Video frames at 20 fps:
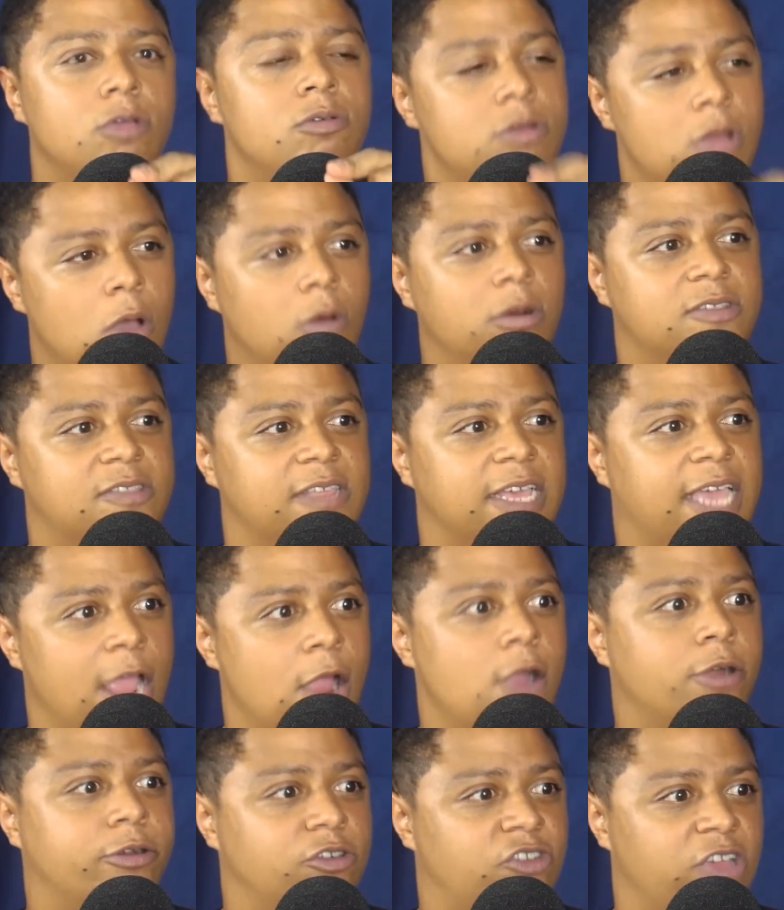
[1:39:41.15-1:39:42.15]
you noticed the
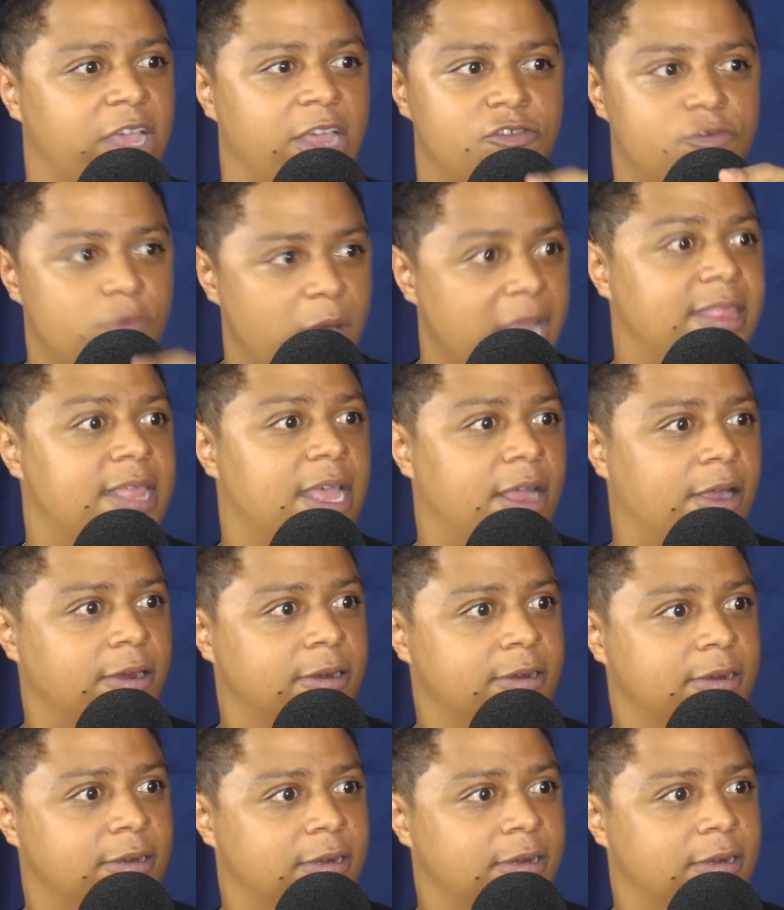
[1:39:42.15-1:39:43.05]
character change right there.